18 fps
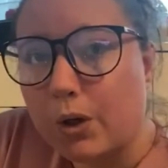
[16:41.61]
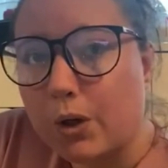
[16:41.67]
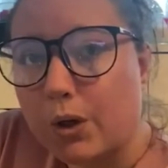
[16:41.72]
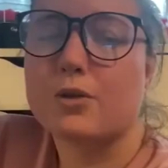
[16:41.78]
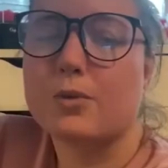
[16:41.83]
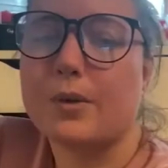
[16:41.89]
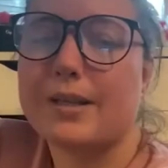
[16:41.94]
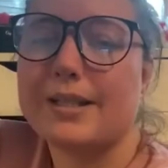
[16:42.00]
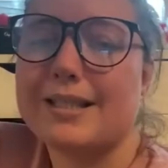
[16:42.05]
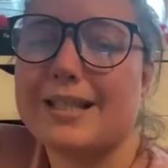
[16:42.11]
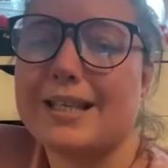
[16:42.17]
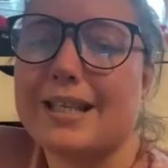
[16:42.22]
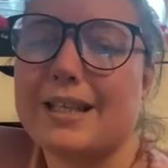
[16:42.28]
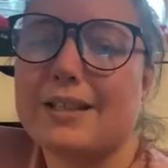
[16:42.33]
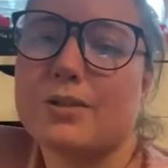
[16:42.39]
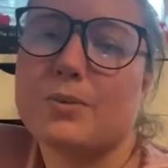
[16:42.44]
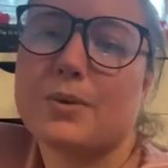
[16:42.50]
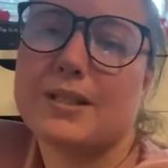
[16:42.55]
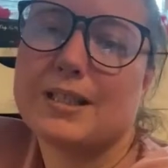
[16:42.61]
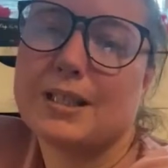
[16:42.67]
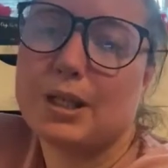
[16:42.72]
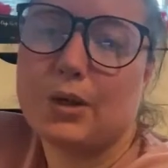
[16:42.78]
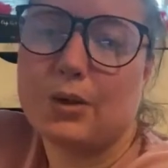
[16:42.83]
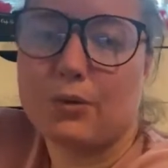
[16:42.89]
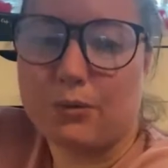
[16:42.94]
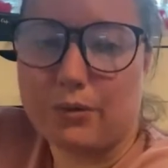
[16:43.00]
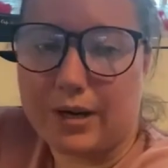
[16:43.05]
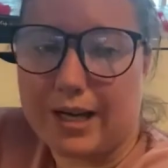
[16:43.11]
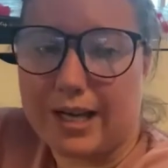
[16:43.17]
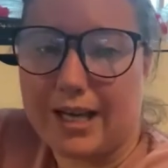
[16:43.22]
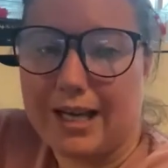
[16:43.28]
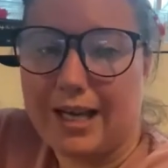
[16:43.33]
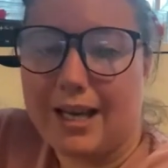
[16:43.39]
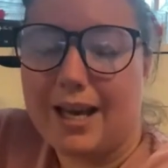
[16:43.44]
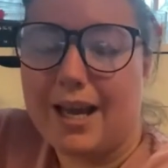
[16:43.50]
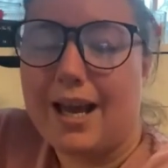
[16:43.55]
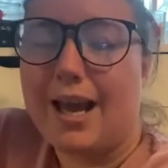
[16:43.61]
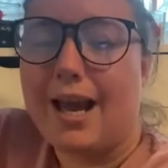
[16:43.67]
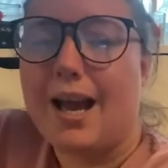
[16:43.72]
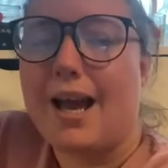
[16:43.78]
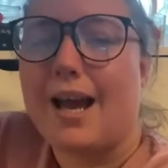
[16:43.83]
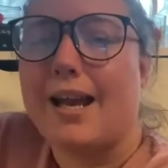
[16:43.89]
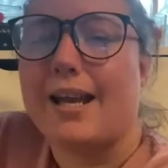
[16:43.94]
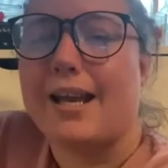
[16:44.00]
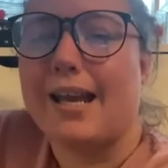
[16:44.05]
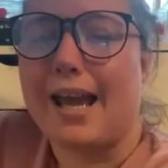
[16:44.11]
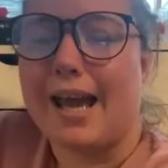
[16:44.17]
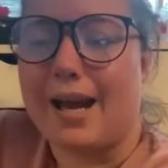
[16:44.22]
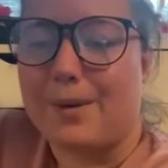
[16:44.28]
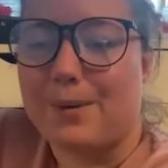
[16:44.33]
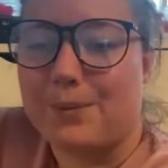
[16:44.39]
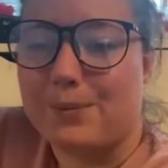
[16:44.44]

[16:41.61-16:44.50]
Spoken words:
2023. Now,